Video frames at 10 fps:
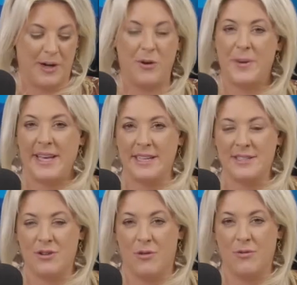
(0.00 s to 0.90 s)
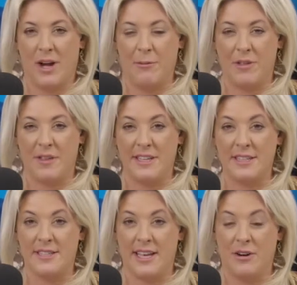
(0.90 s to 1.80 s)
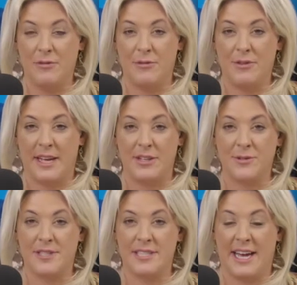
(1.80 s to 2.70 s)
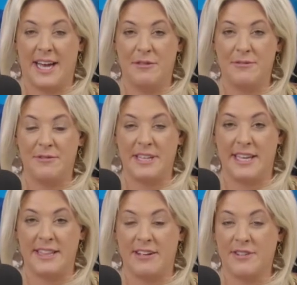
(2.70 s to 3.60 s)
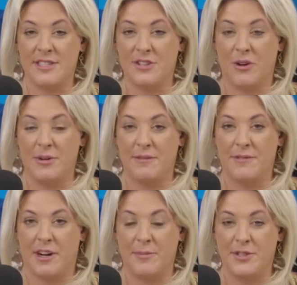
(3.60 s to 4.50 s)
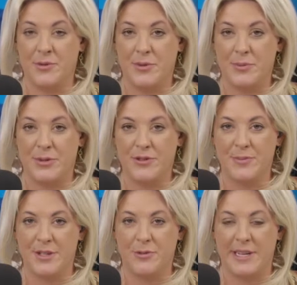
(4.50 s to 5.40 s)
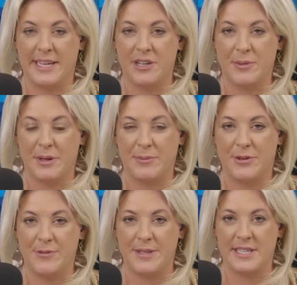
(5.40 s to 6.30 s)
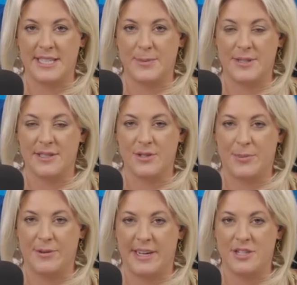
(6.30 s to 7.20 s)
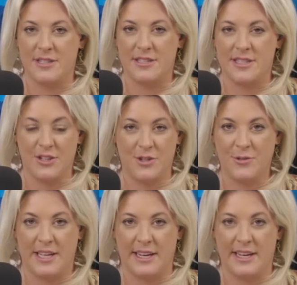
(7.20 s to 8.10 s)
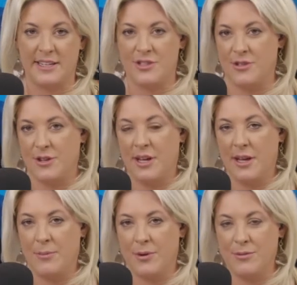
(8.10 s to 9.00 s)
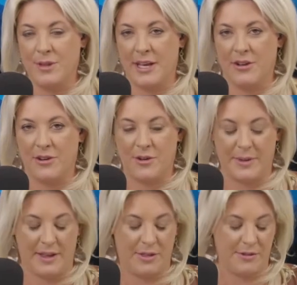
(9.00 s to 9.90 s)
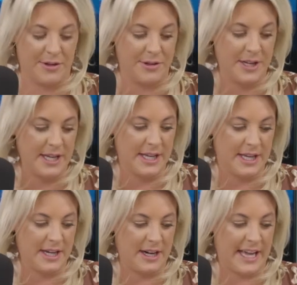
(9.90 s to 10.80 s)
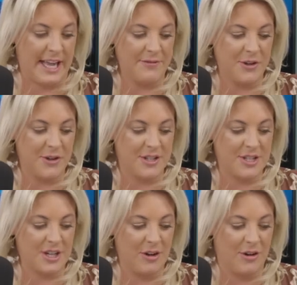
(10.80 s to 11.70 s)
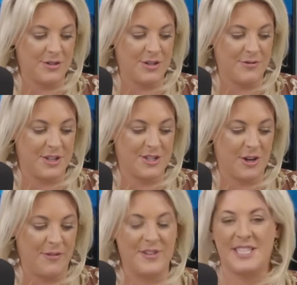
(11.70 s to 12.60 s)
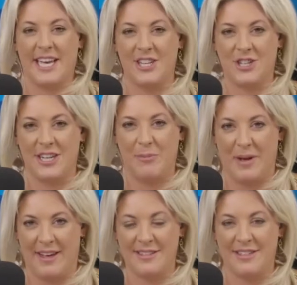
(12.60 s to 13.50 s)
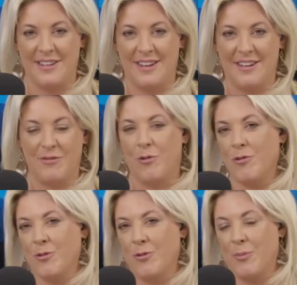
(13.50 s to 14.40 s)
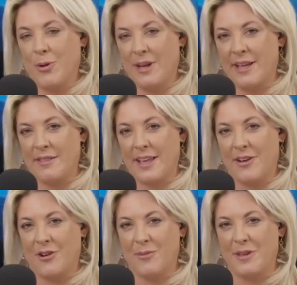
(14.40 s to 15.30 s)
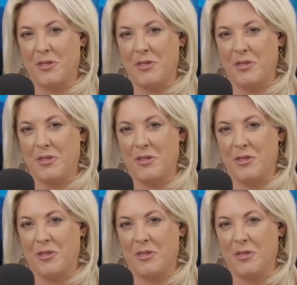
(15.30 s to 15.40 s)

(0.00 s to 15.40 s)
well-being's not right within yourself and your staff, then there is no environmental improvement or economic improvement to these business operations to then in turn pull the economy through. I have noticed a lot of this conversation about rural pulling the economy